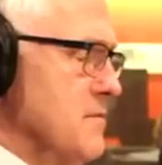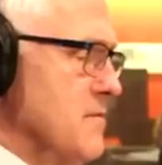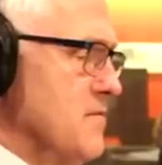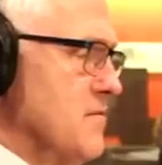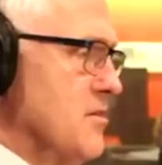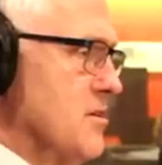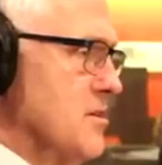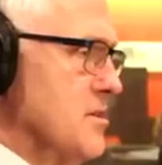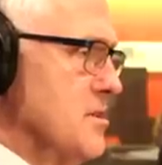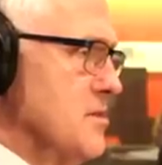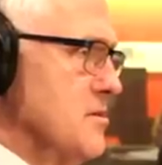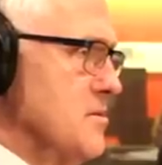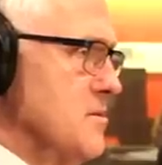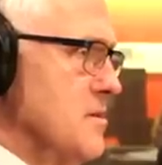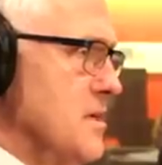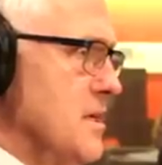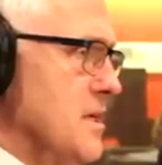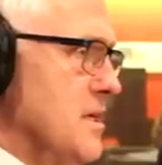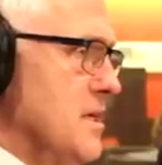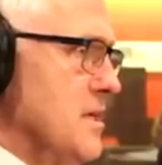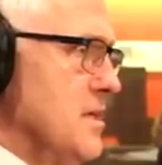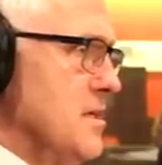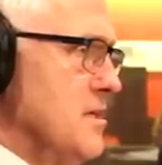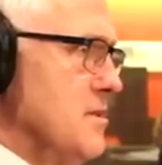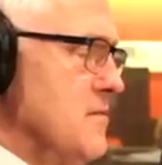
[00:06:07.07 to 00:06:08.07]
You've got to,
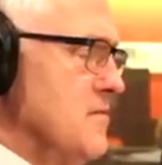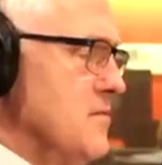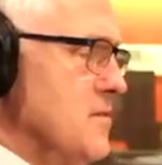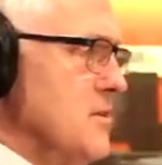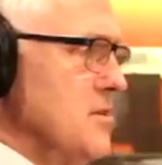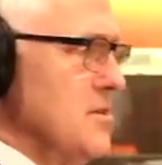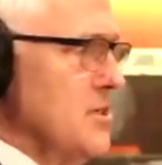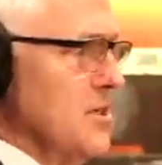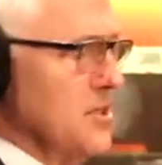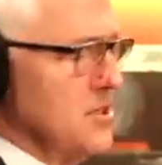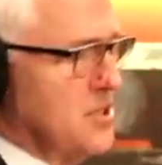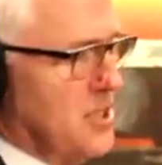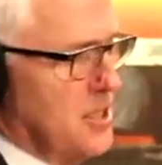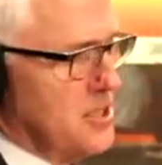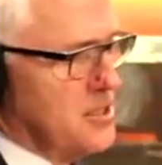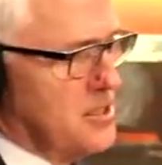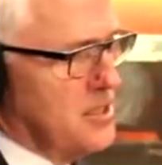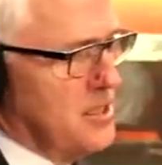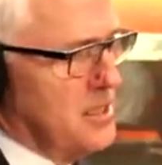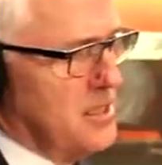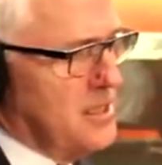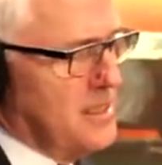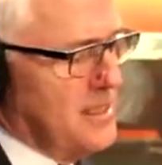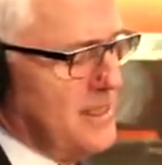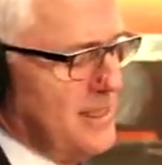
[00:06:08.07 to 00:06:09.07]

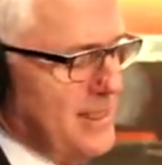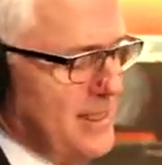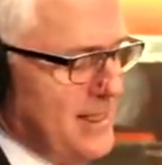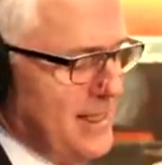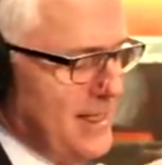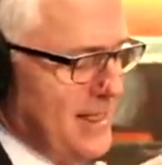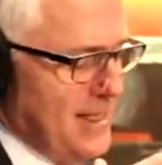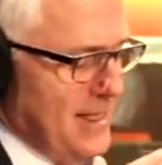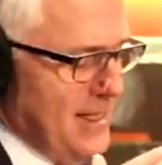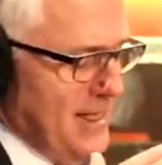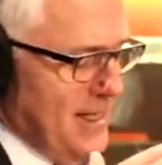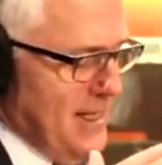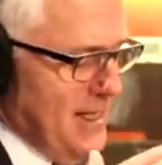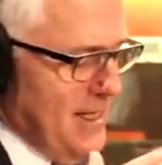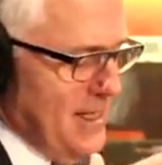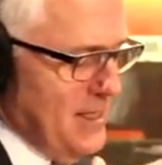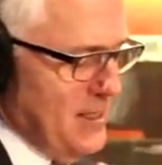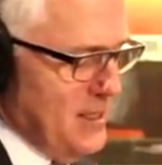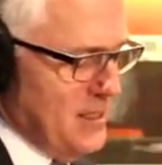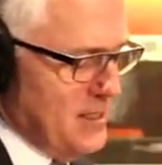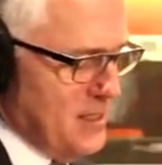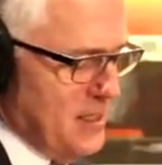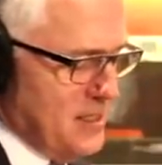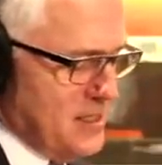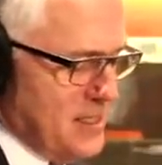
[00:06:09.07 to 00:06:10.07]

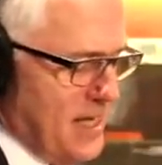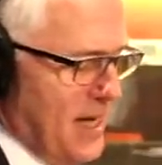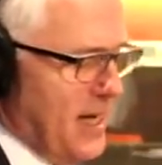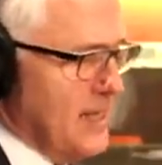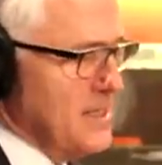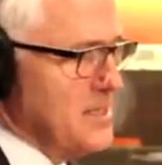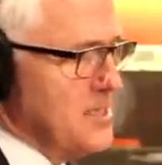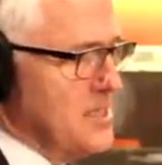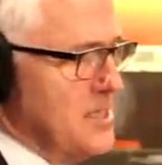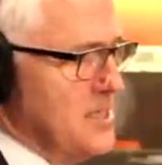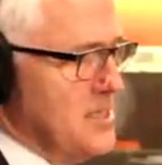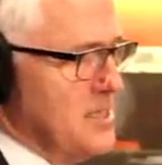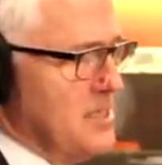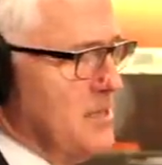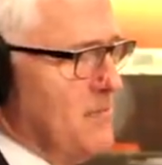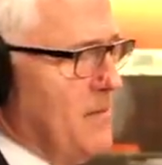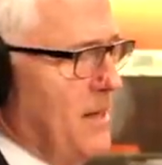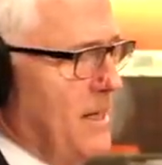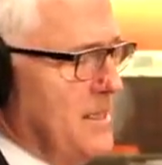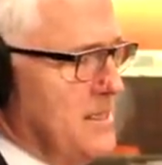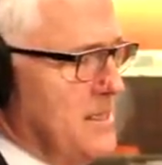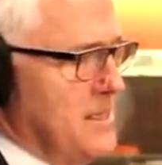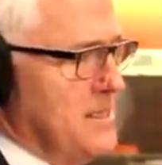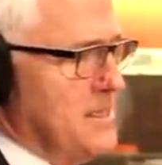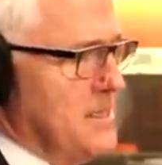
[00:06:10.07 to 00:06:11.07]
that the tax system
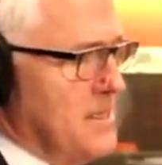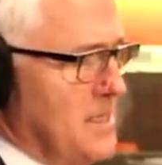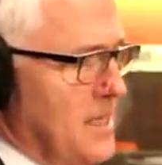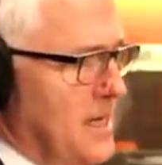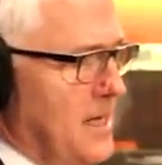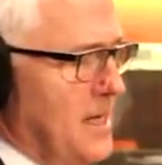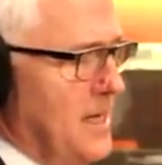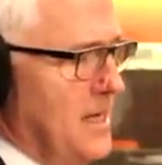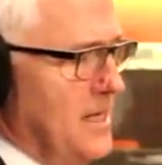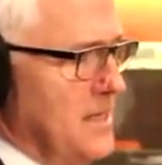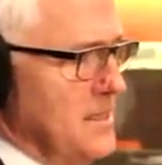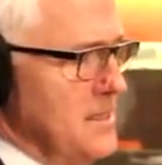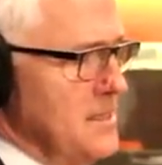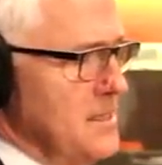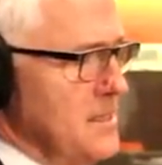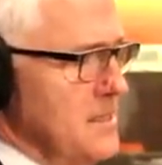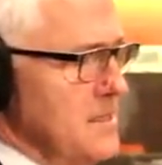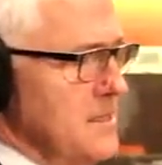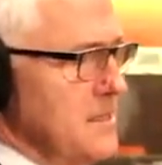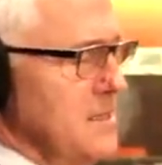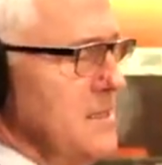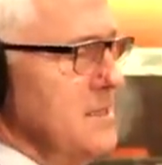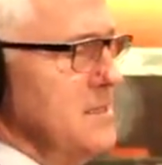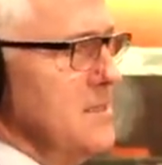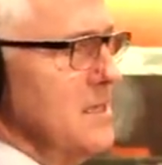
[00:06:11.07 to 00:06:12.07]
as it stands
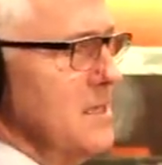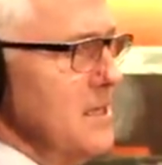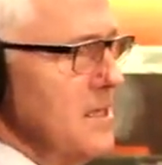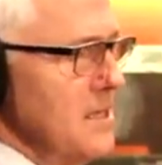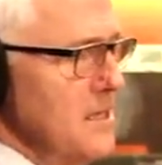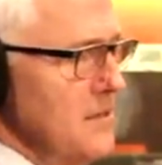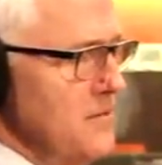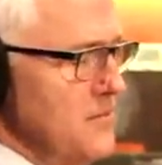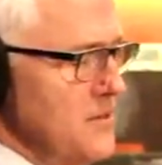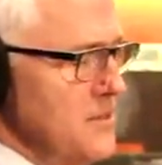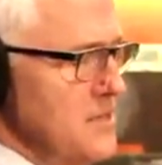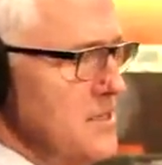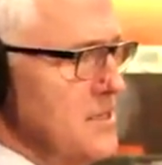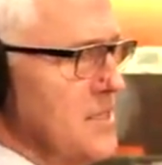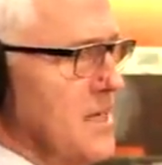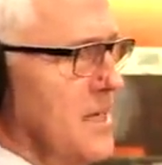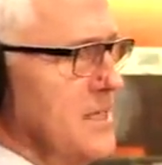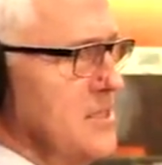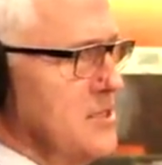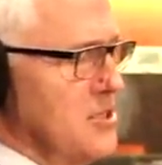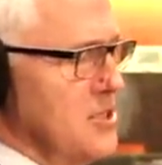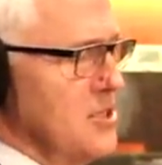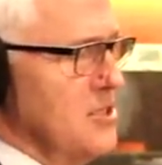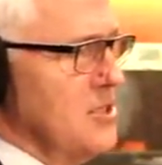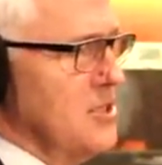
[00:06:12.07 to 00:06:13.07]
delivers a
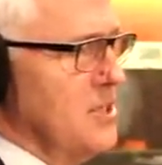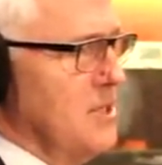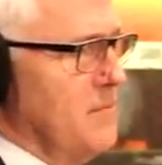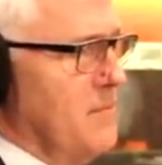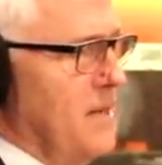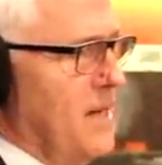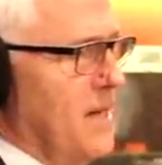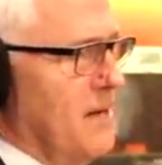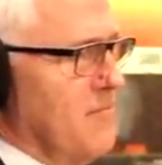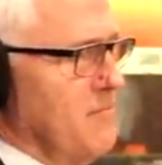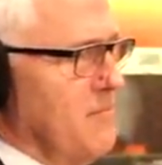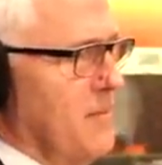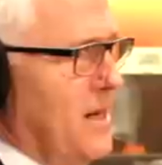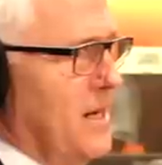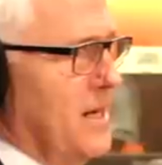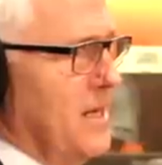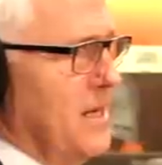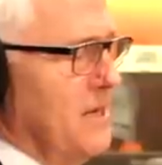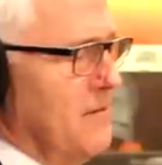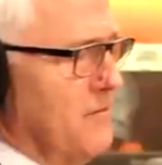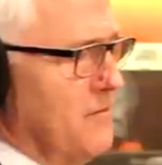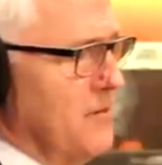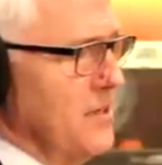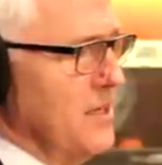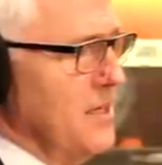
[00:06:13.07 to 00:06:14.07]
certain amount of money
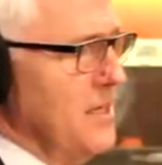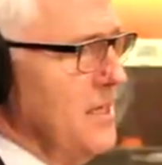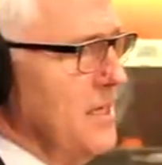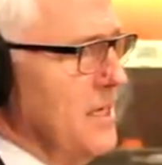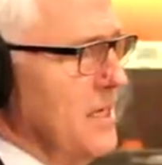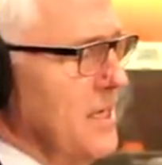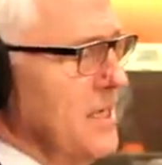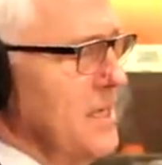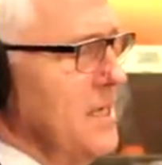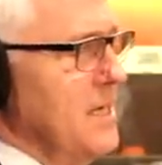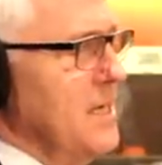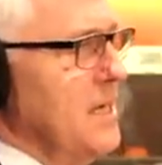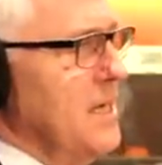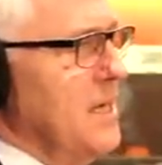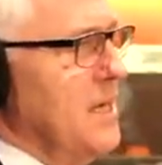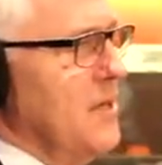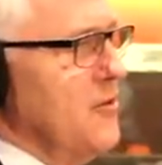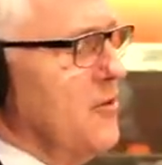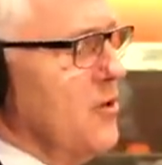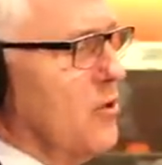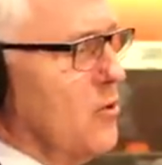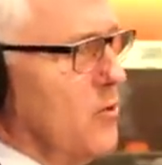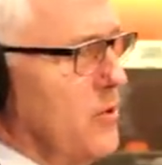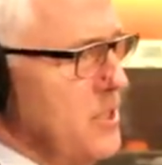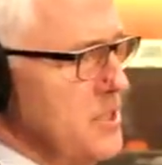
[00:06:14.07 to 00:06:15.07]
every year.
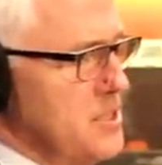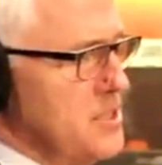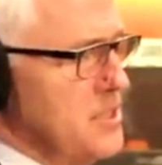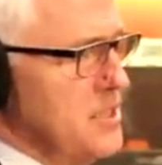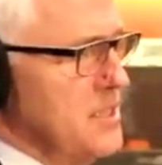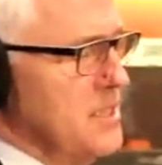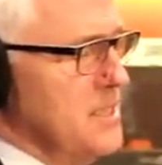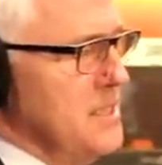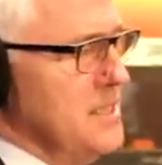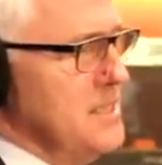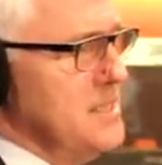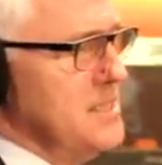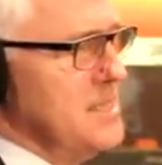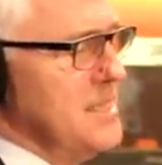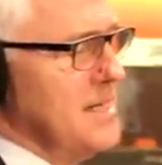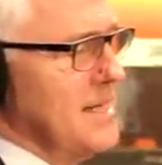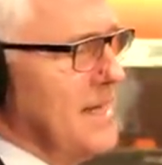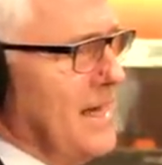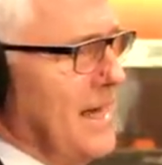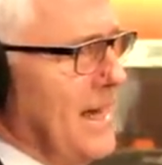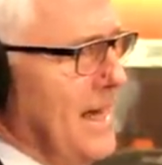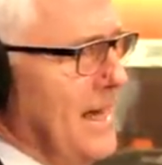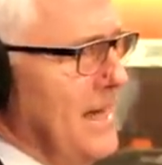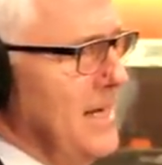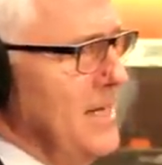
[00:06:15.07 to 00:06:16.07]
The question is,
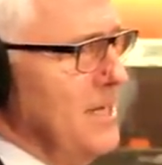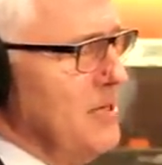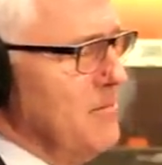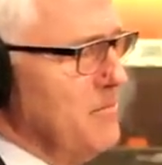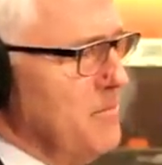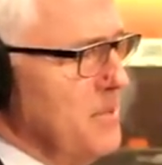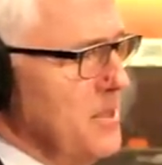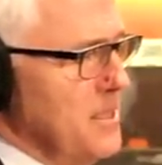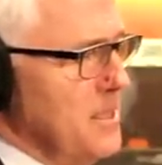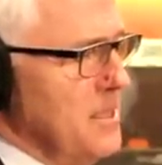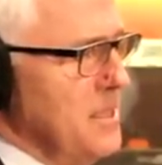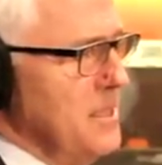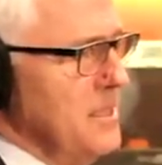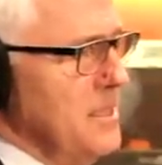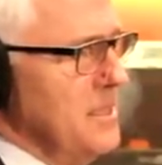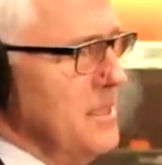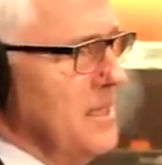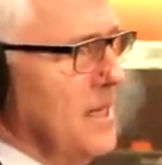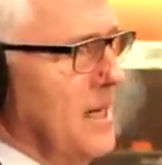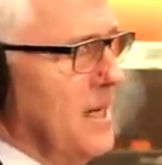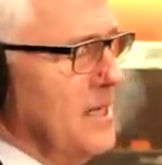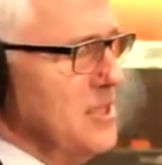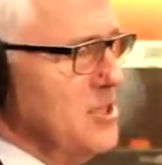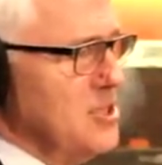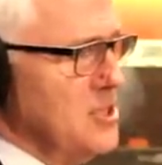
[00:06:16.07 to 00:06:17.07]
can it be
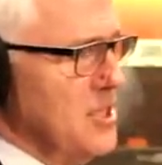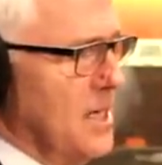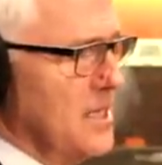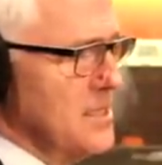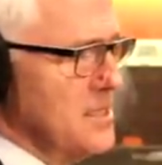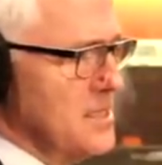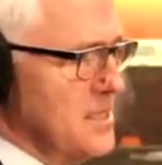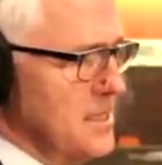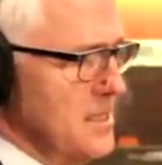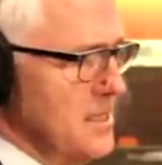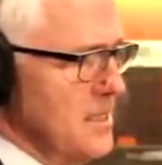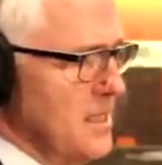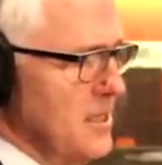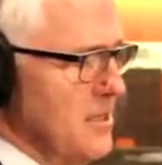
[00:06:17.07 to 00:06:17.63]
adjusted?